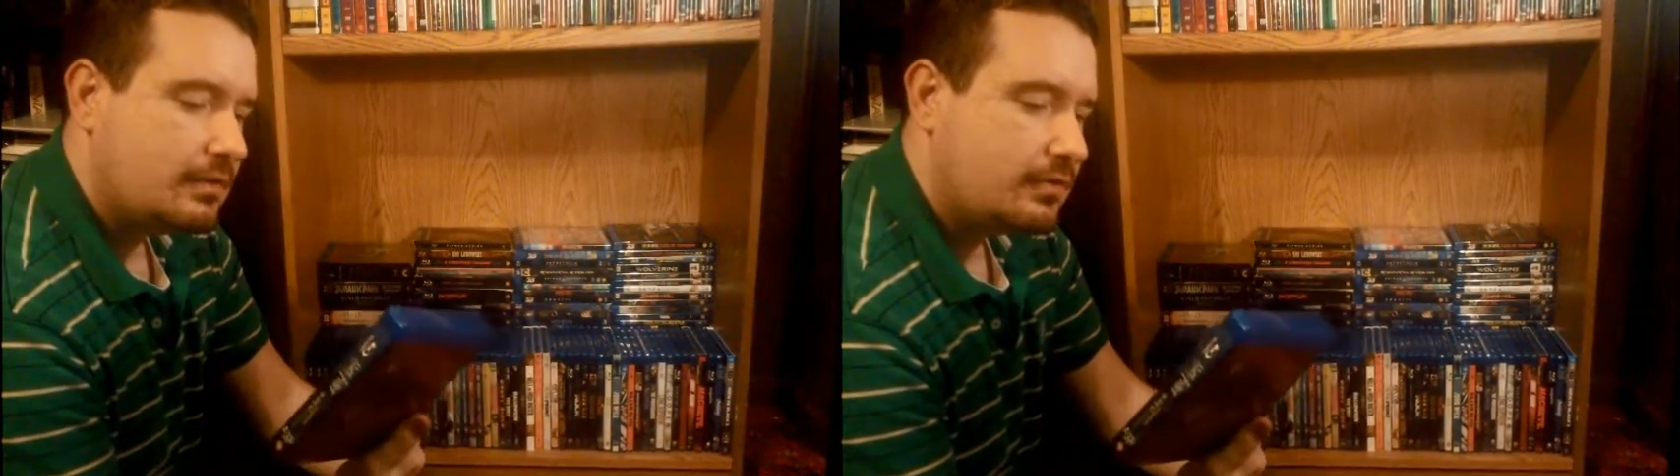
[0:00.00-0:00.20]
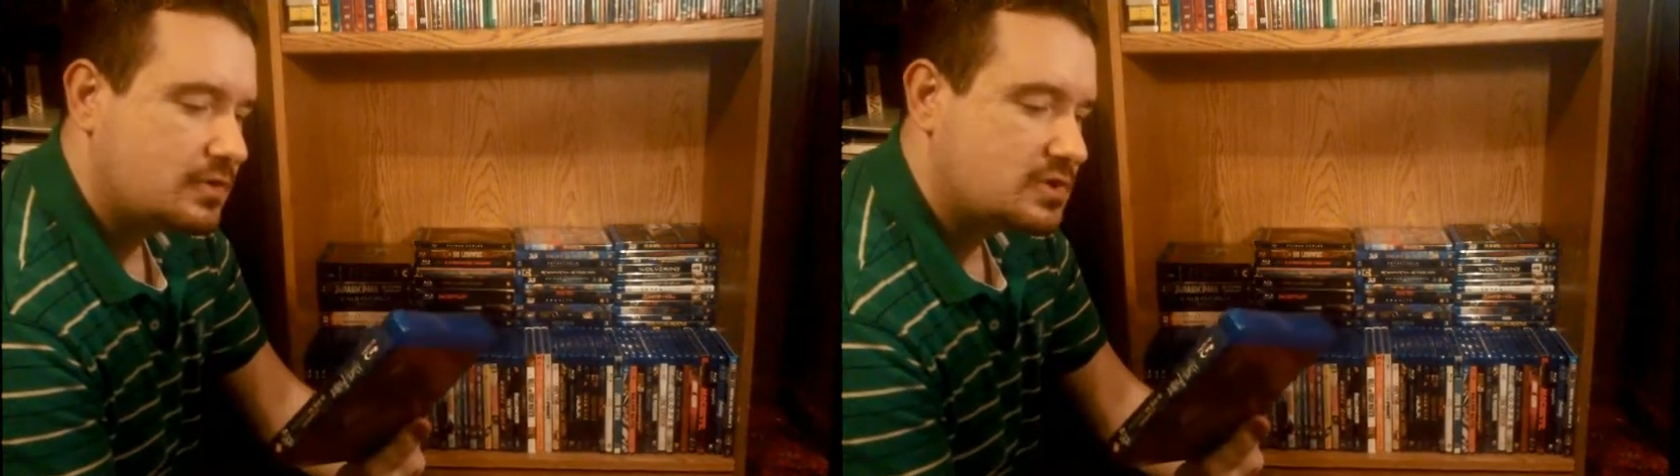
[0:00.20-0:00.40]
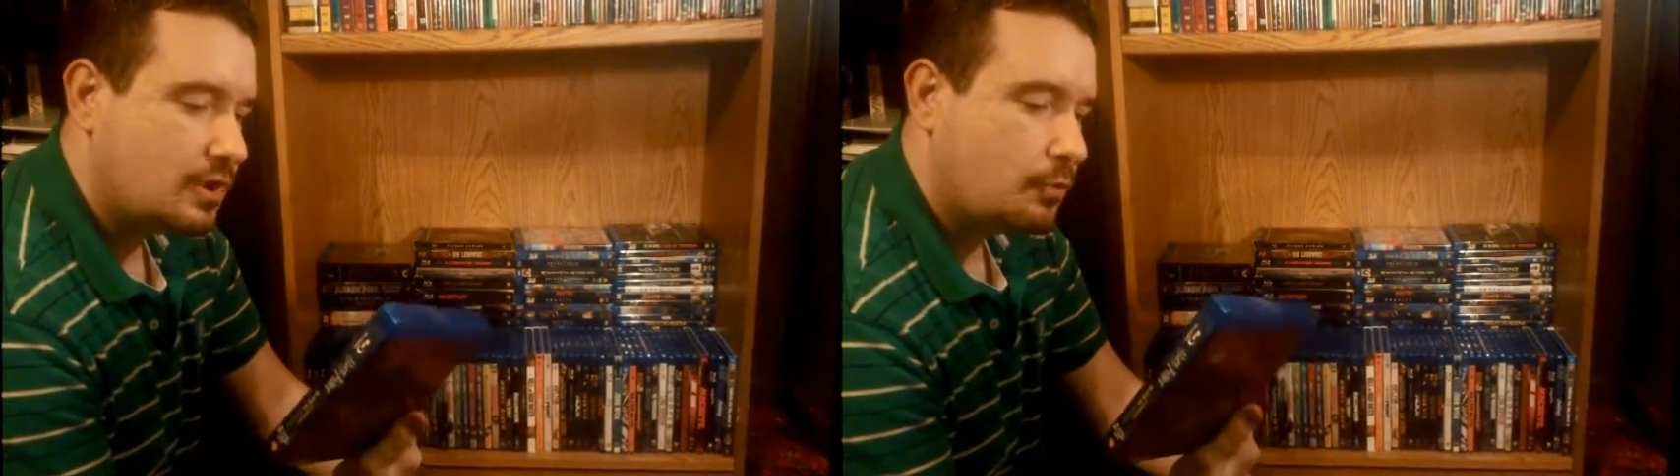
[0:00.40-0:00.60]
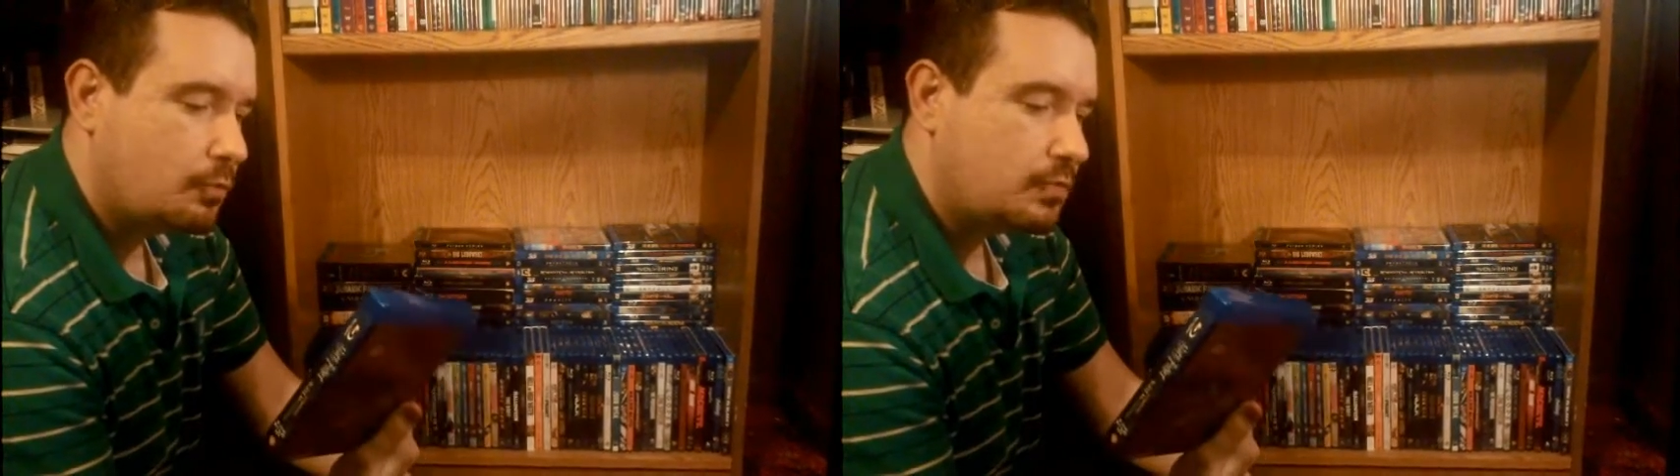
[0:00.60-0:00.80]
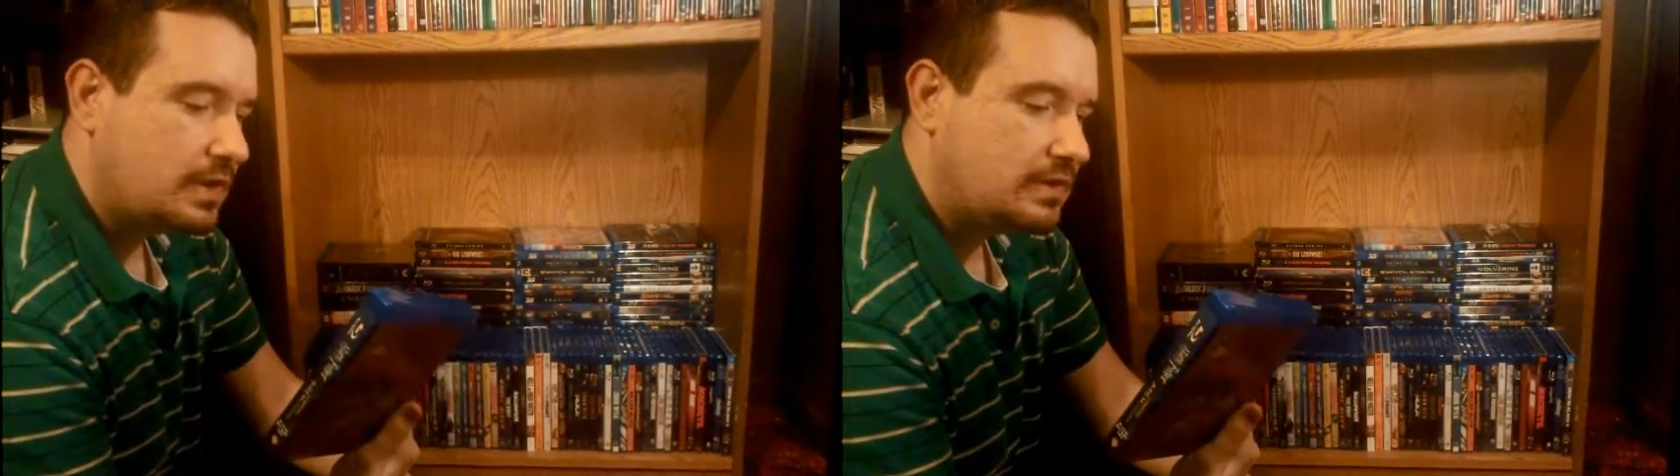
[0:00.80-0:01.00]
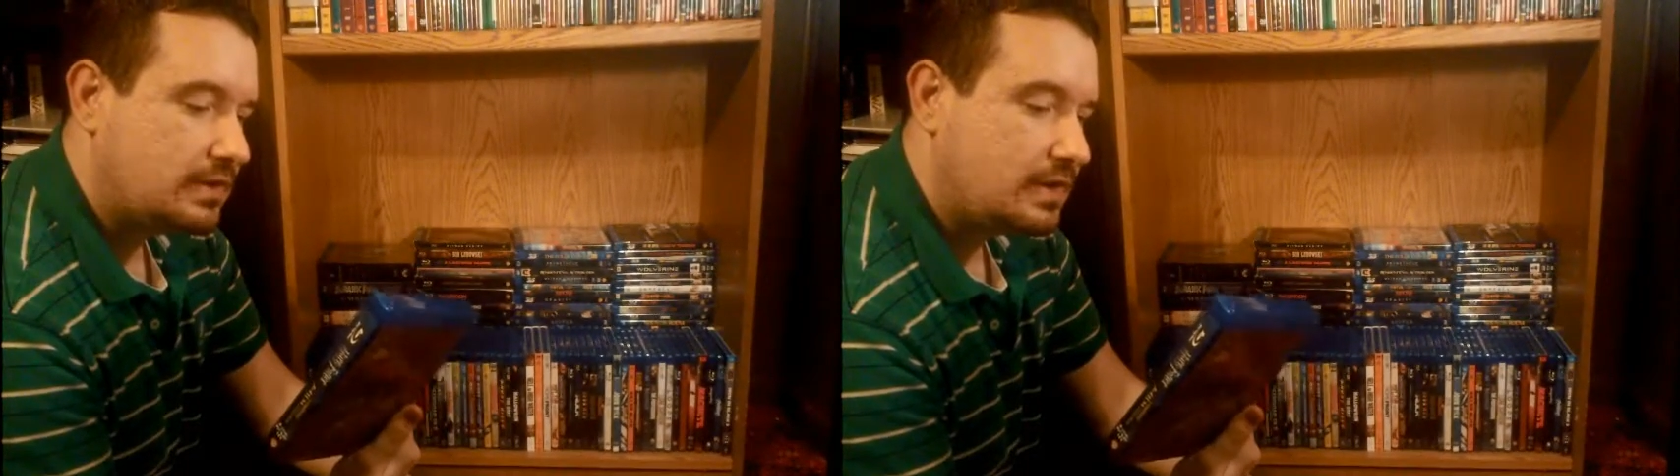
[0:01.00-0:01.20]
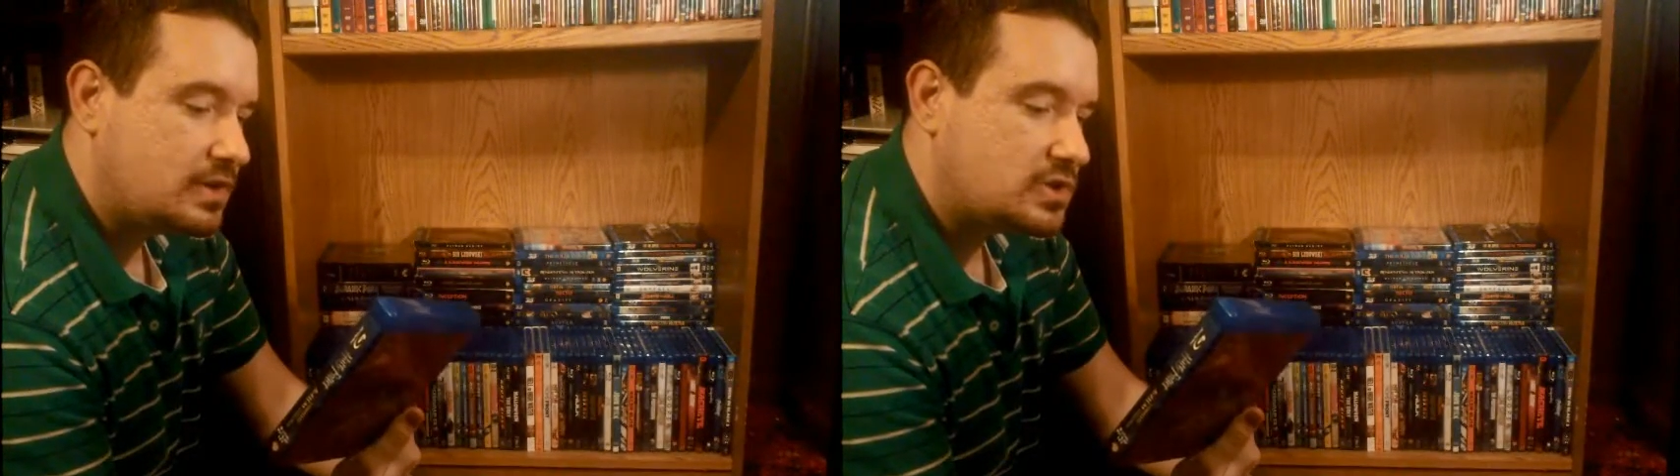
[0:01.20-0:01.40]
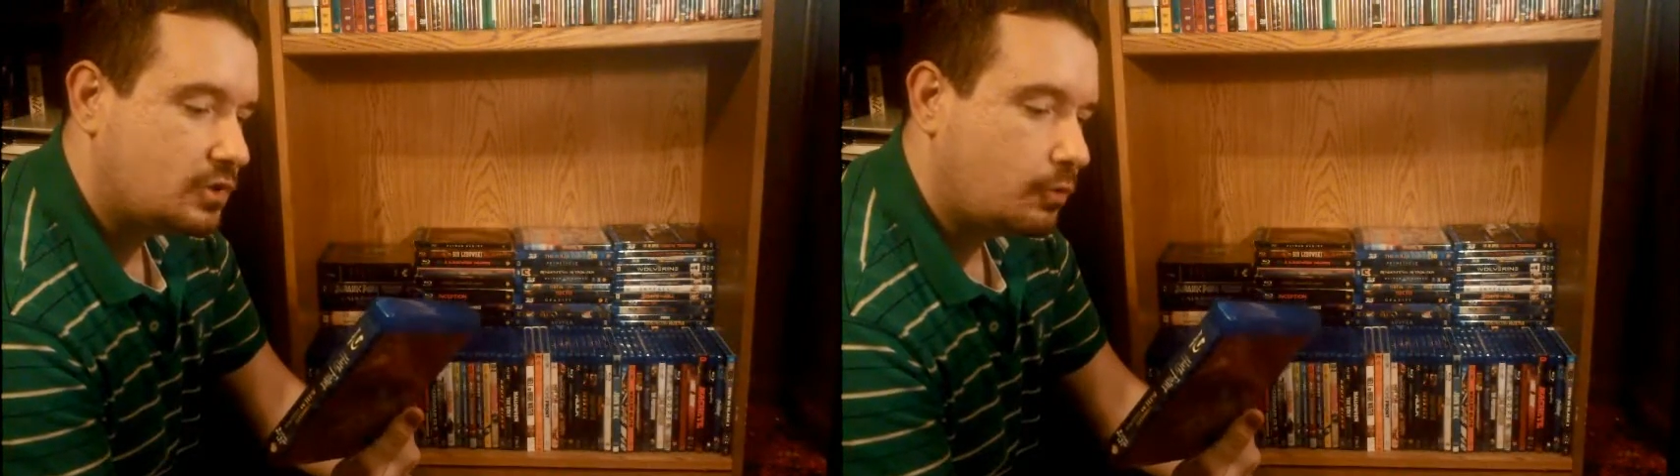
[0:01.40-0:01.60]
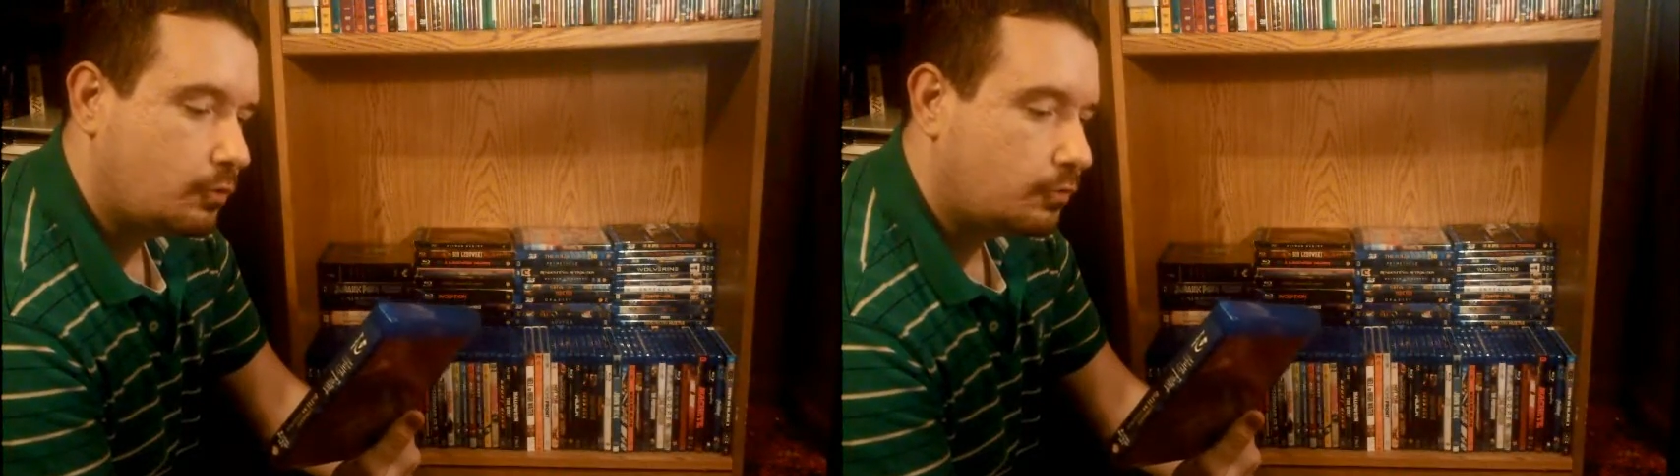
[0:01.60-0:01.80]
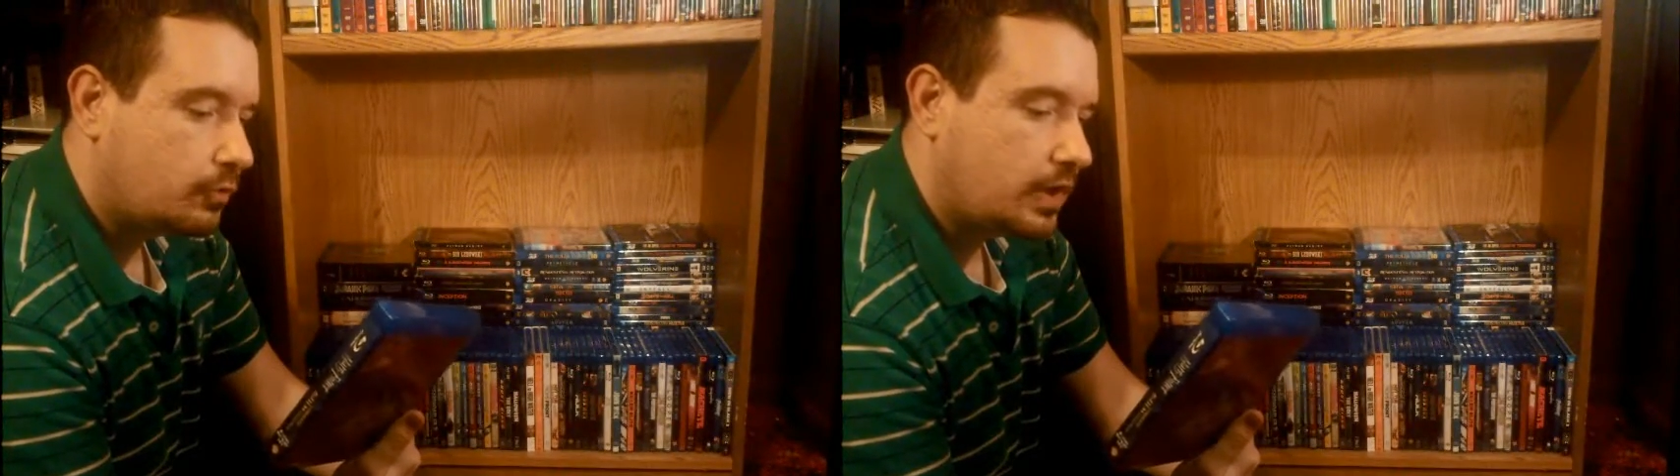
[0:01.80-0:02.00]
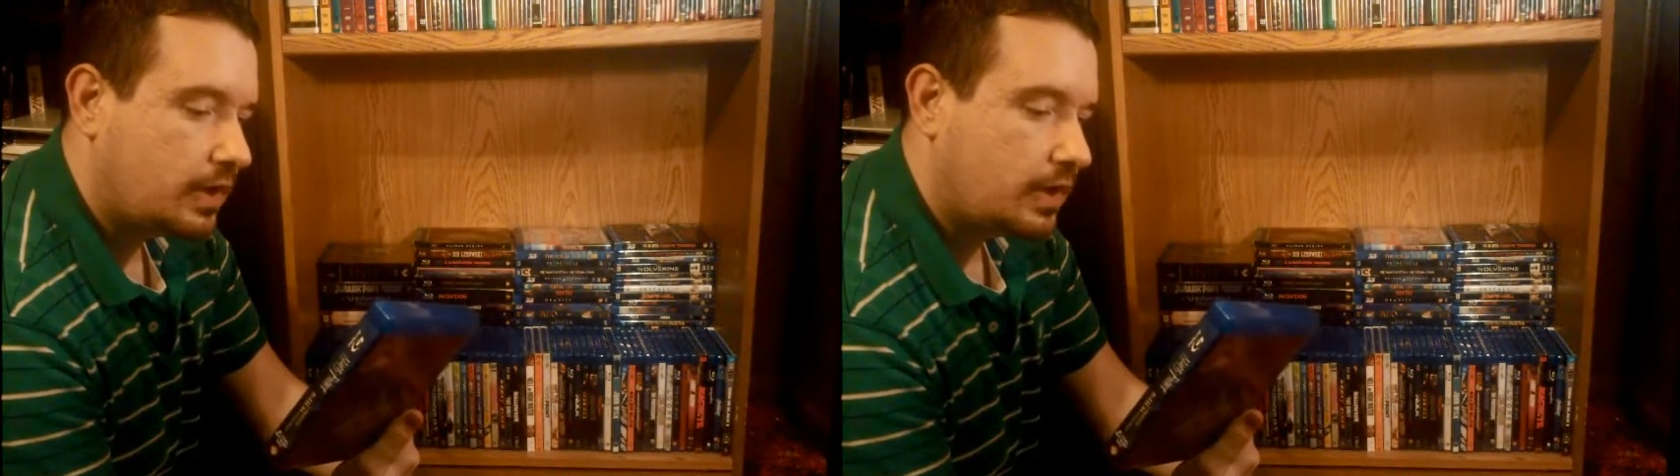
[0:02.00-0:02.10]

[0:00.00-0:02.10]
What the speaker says: there's no additional